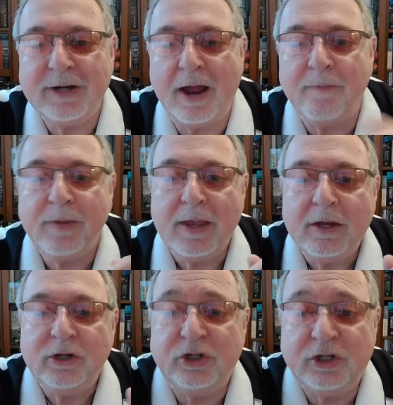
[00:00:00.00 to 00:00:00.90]
Now,
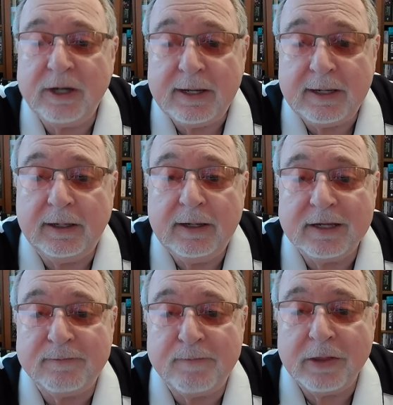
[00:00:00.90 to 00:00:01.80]
she,
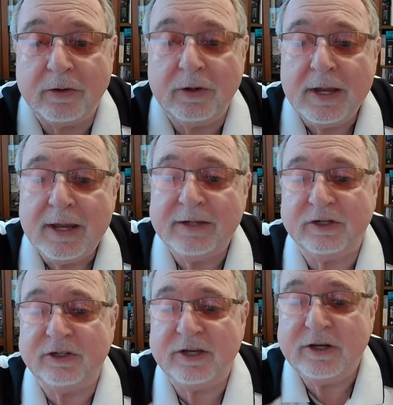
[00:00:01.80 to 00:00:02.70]
his mother, is a
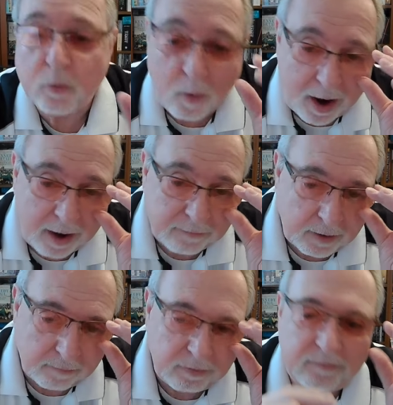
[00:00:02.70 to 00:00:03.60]
senior wife
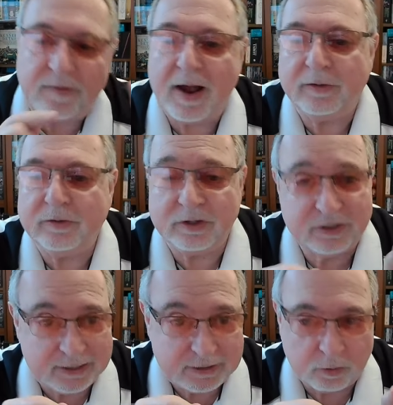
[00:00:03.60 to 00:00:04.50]
of the father, the
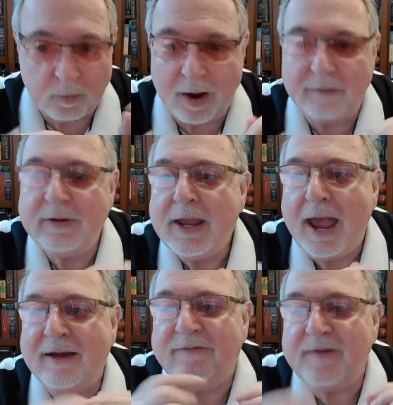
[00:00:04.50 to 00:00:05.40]
senior wife.
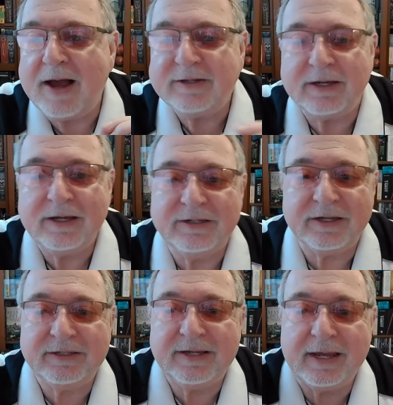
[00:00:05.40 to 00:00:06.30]
And Fazza is the
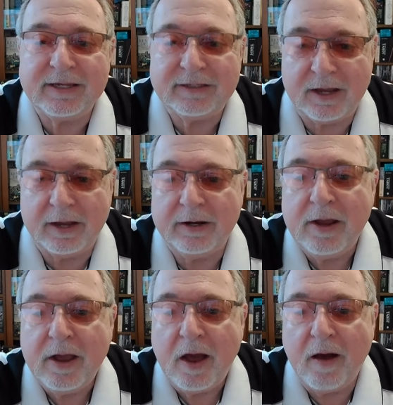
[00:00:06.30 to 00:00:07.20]
second son
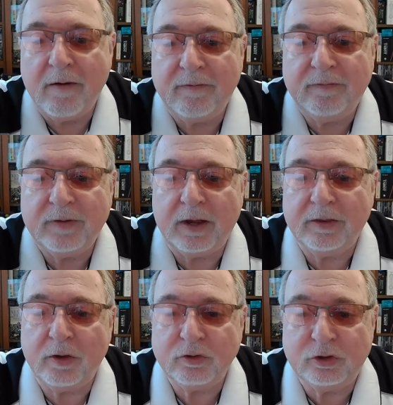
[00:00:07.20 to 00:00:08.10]
of uh,
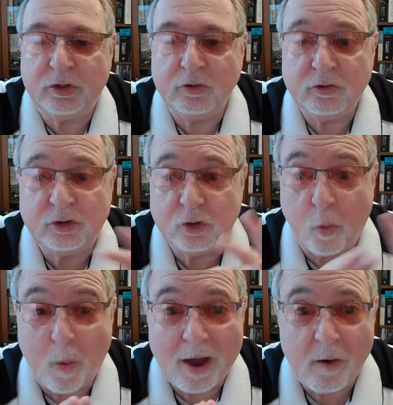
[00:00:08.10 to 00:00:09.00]
those two's
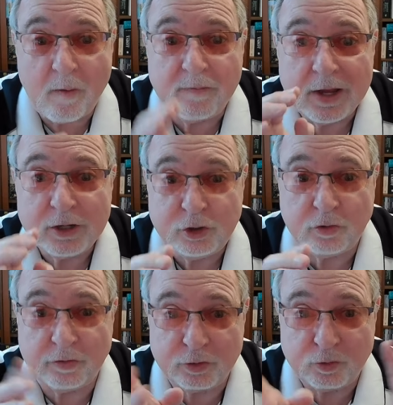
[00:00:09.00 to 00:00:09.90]
12
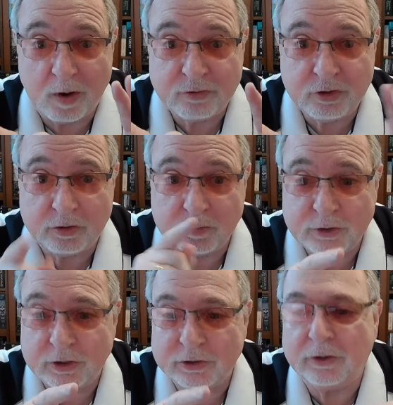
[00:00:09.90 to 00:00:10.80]
children, 12 children with
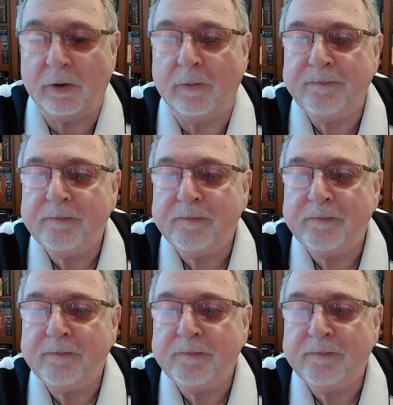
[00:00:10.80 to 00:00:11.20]
just her.